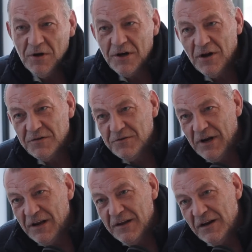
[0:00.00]
look at
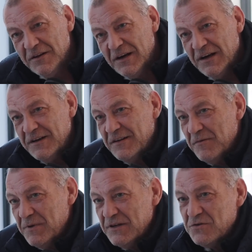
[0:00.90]
Australia,
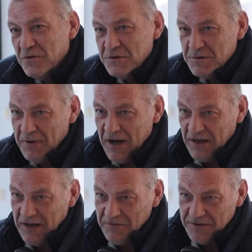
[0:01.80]
they beat Georgia by
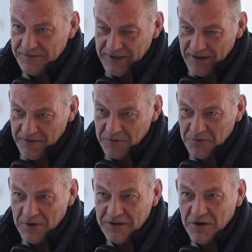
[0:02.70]
11. Yeah, there was
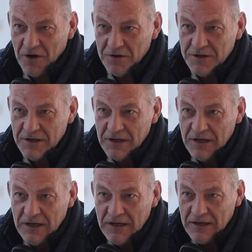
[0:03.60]
a red card
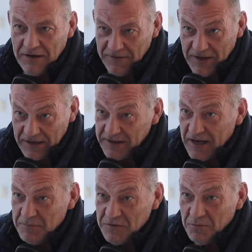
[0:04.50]
in that
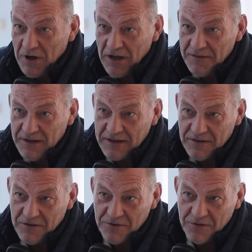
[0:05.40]
game as well, I think
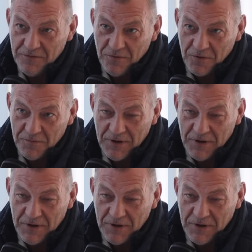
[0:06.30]
in the 34th